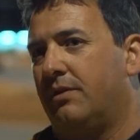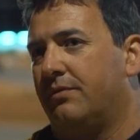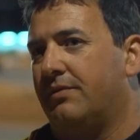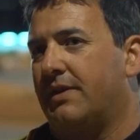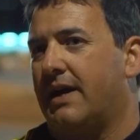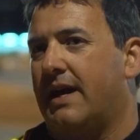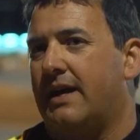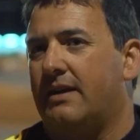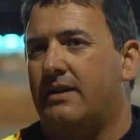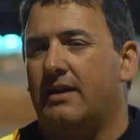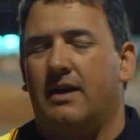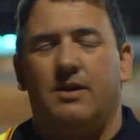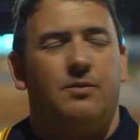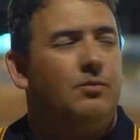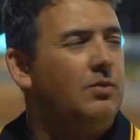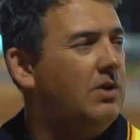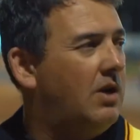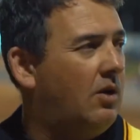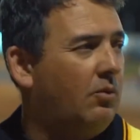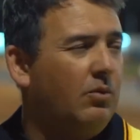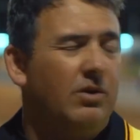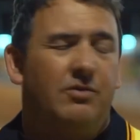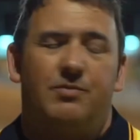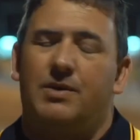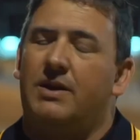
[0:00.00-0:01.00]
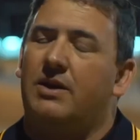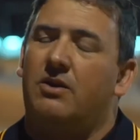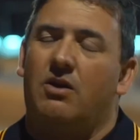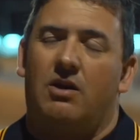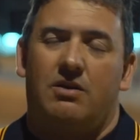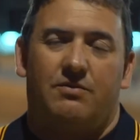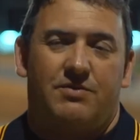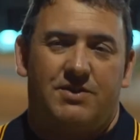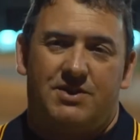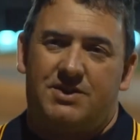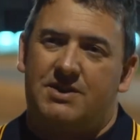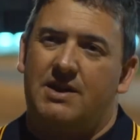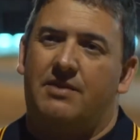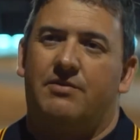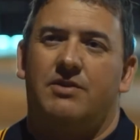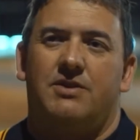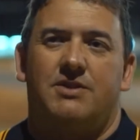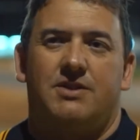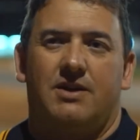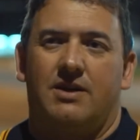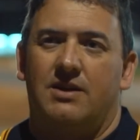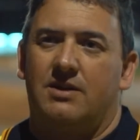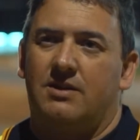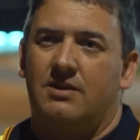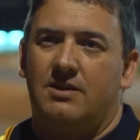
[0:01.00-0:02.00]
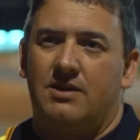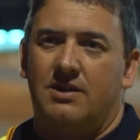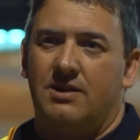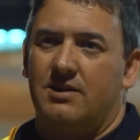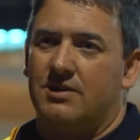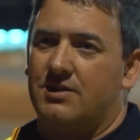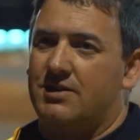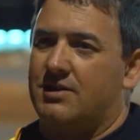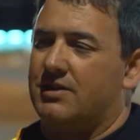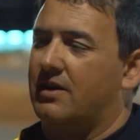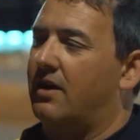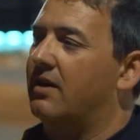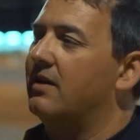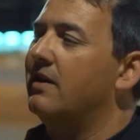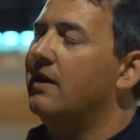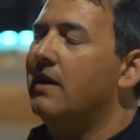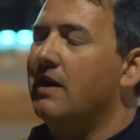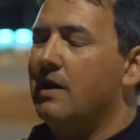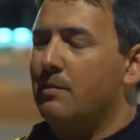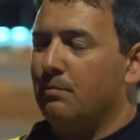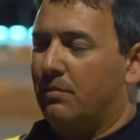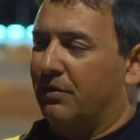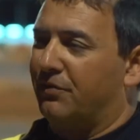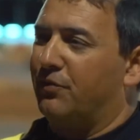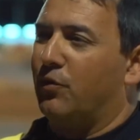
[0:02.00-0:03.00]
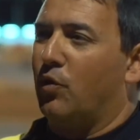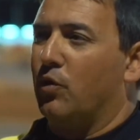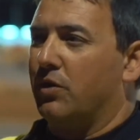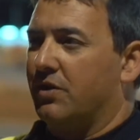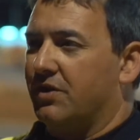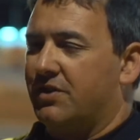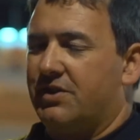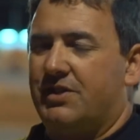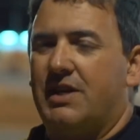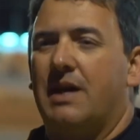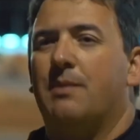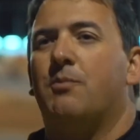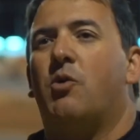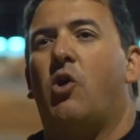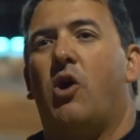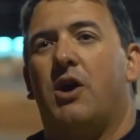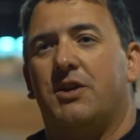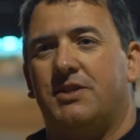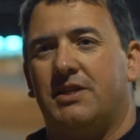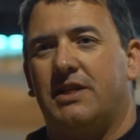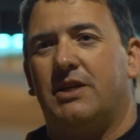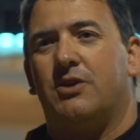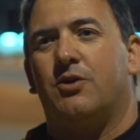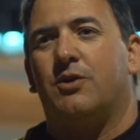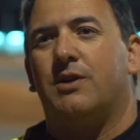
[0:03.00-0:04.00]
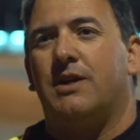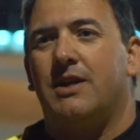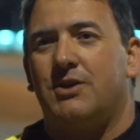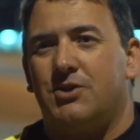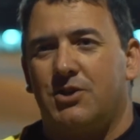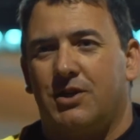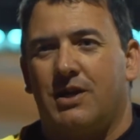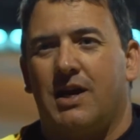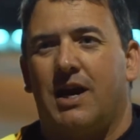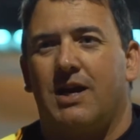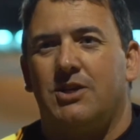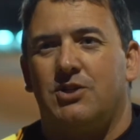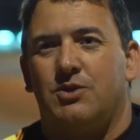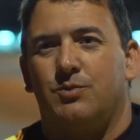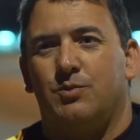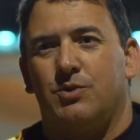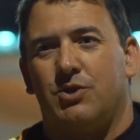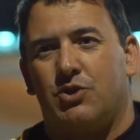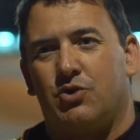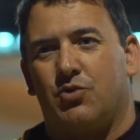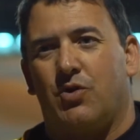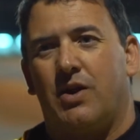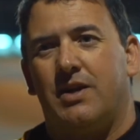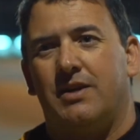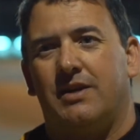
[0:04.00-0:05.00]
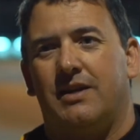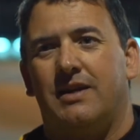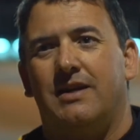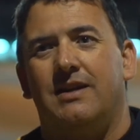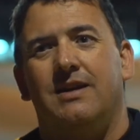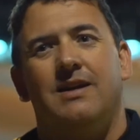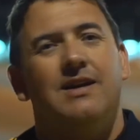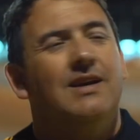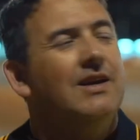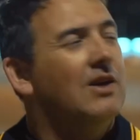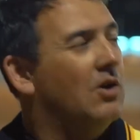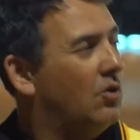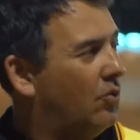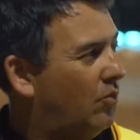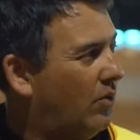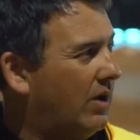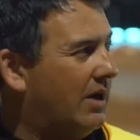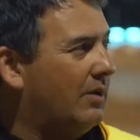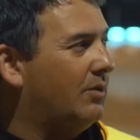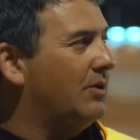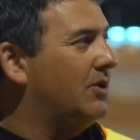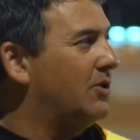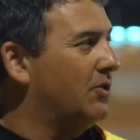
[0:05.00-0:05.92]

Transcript: of that, and you know, we've been going for 17 years, so before the STEM idea in education was trendy, we were